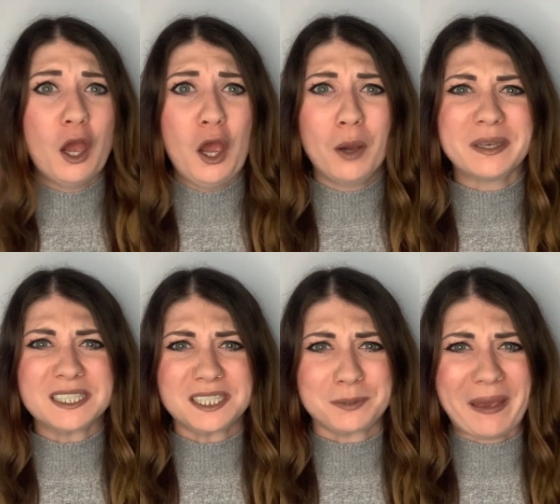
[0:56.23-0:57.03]
up
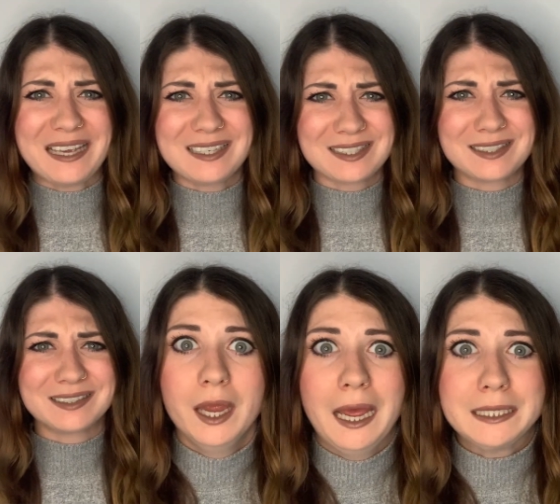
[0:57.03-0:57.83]
into space,
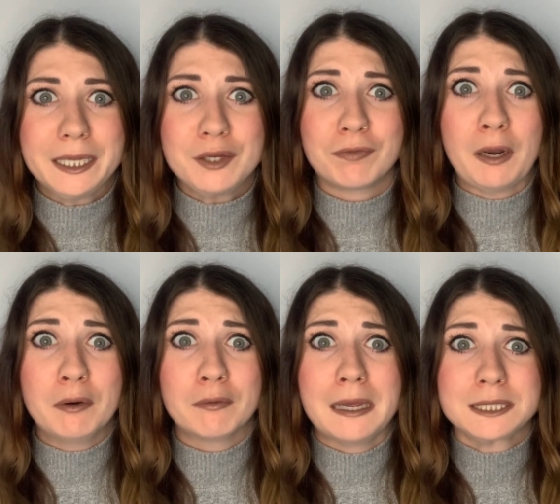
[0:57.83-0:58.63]
and then you
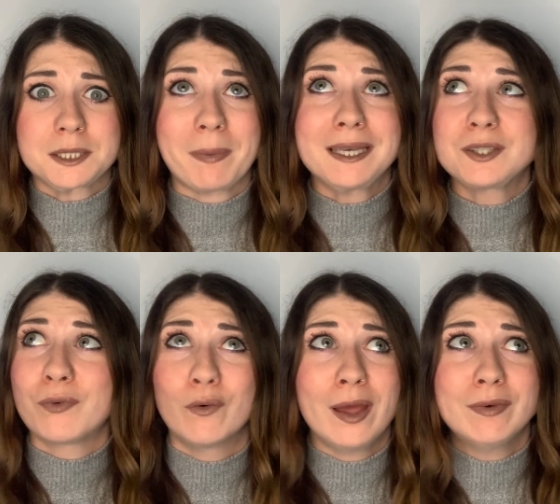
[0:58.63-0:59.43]
float around space
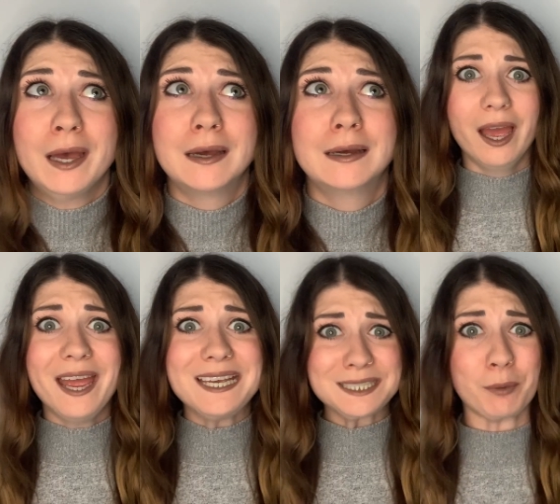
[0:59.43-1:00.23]
forever.
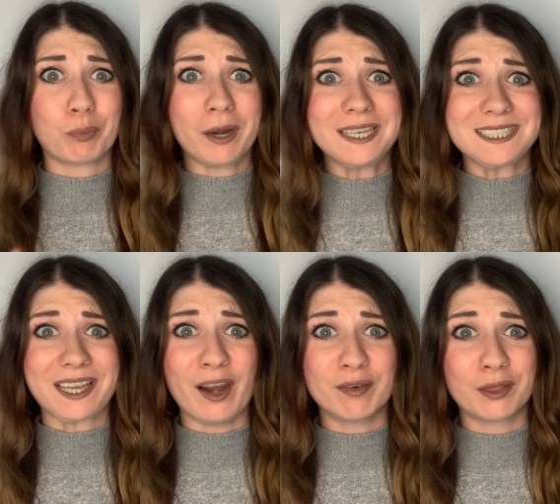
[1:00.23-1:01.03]
It is a pretty
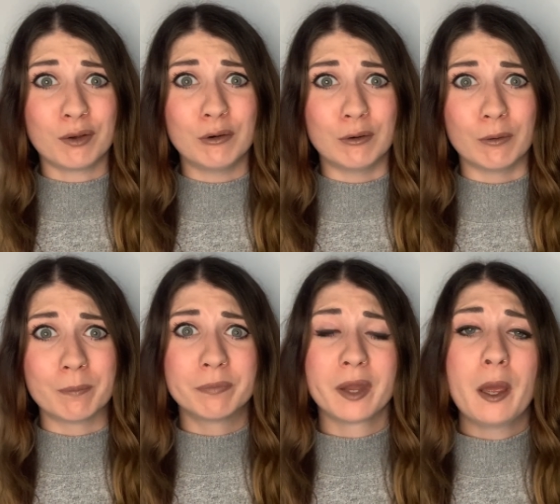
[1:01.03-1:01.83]
scary thought,
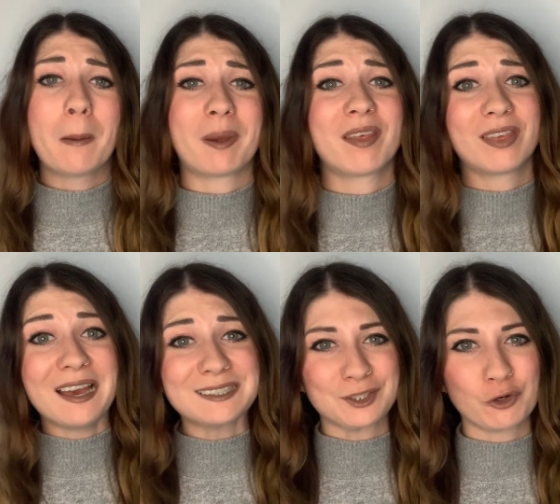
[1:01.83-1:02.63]
but
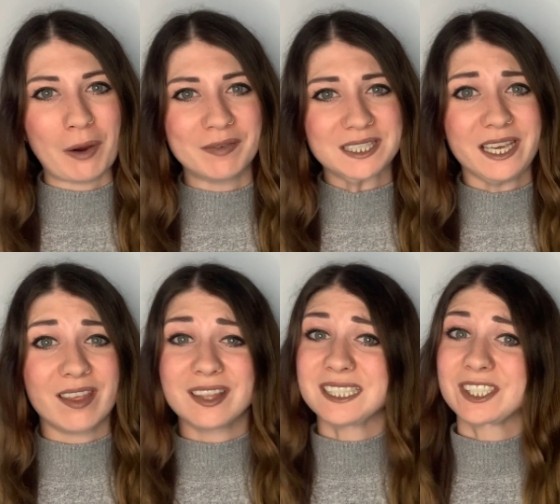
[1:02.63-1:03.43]
thanks to gravity,
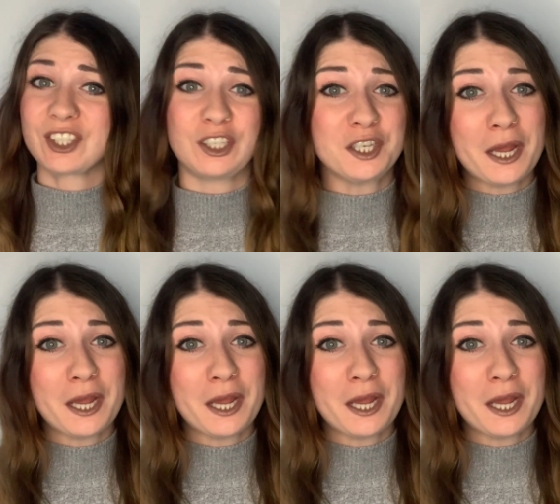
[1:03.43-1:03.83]
this doesn't